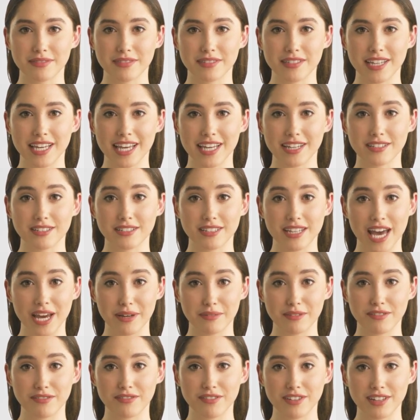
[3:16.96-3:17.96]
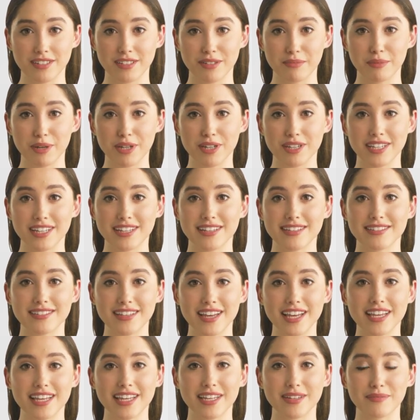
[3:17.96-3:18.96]
Each type of feasibility
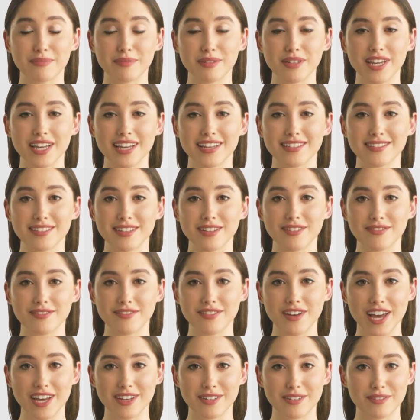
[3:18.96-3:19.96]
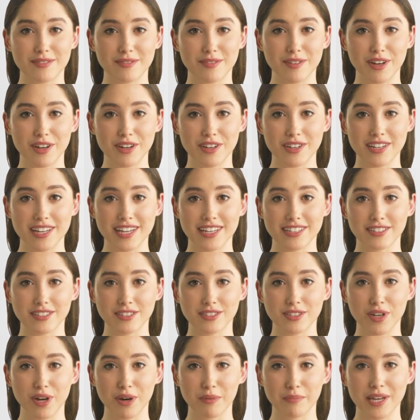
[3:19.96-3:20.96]
study plays a vital role in
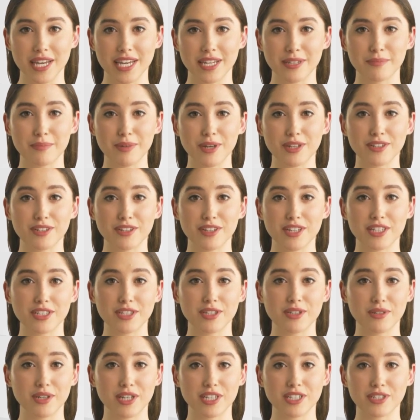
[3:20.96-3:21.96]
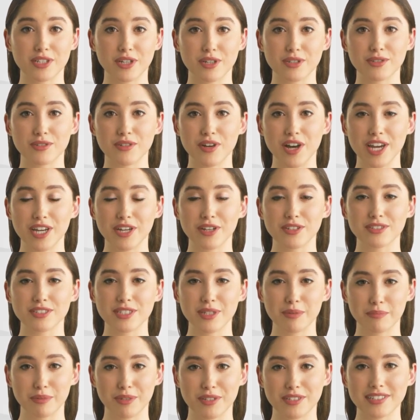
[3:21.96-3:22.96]
determining whether a clinical trial
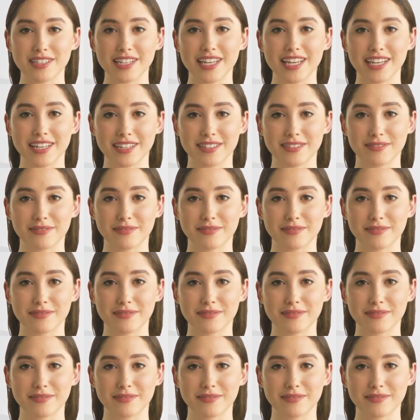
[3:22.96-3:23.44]
should proceed.